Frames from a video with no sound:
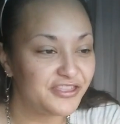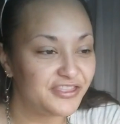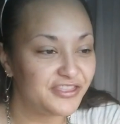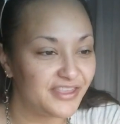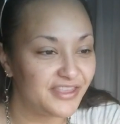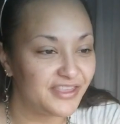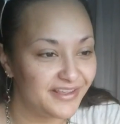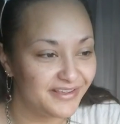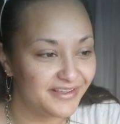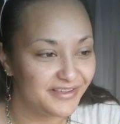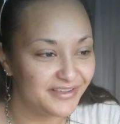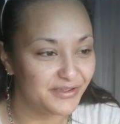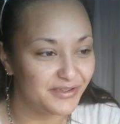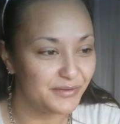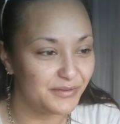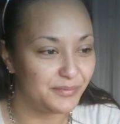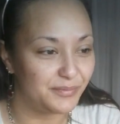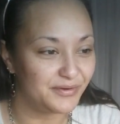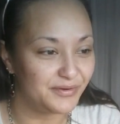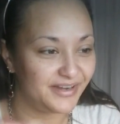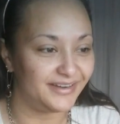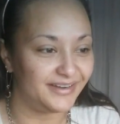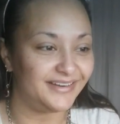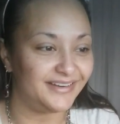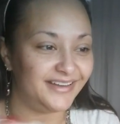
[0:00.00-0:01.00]
Thank you,
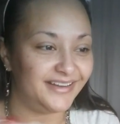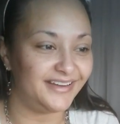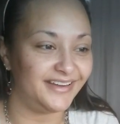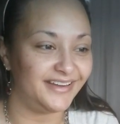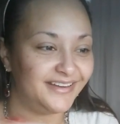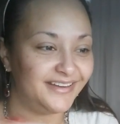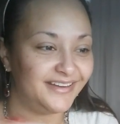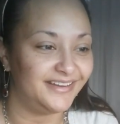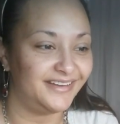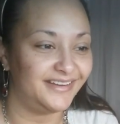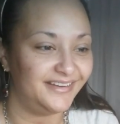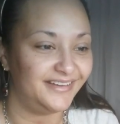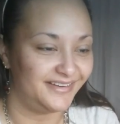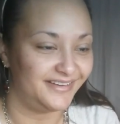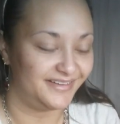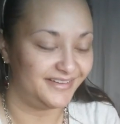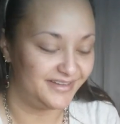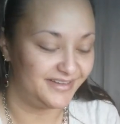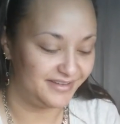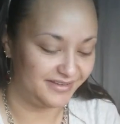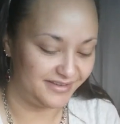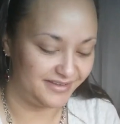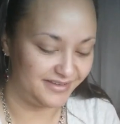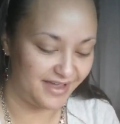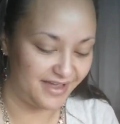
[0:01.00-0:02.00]
Brittany.
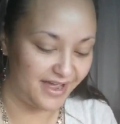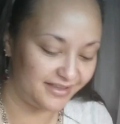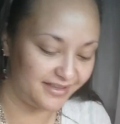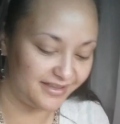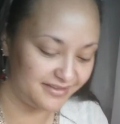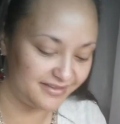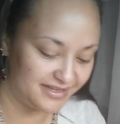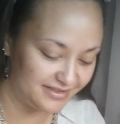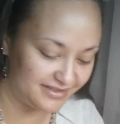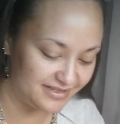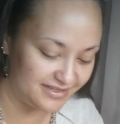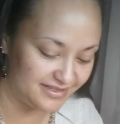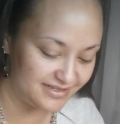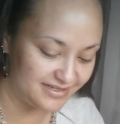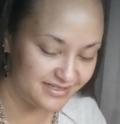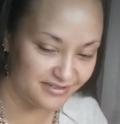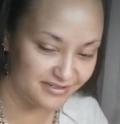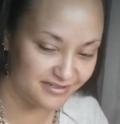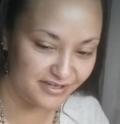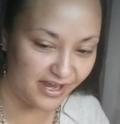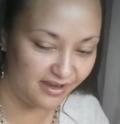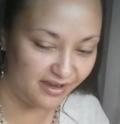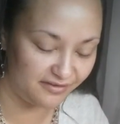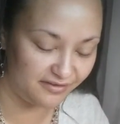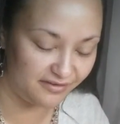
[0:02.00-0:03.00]
I like these
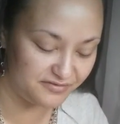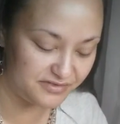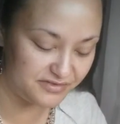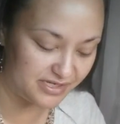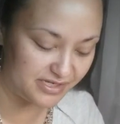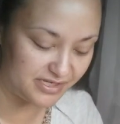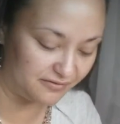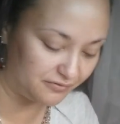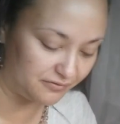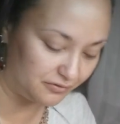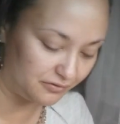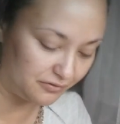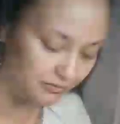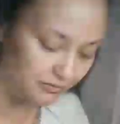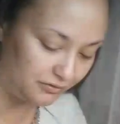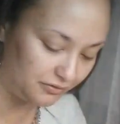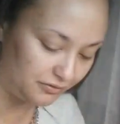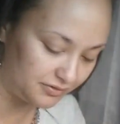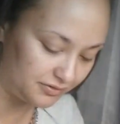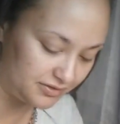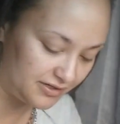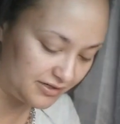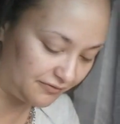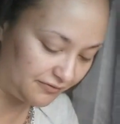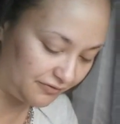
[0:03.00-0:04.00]
ears. I have several
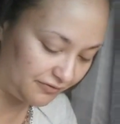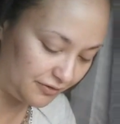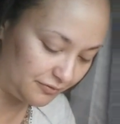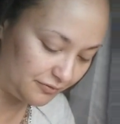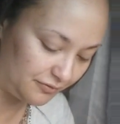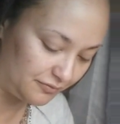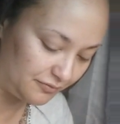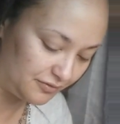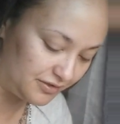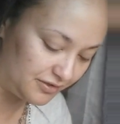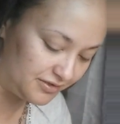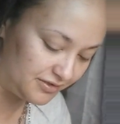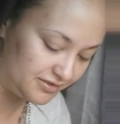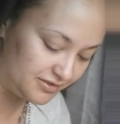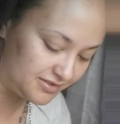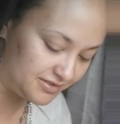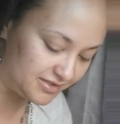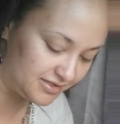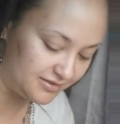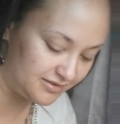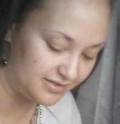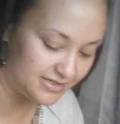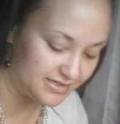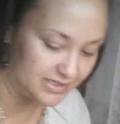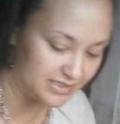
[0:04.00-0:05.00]
different ones,
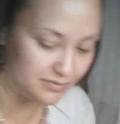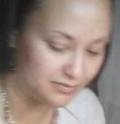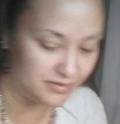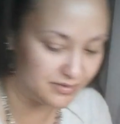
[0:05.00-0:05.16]
and this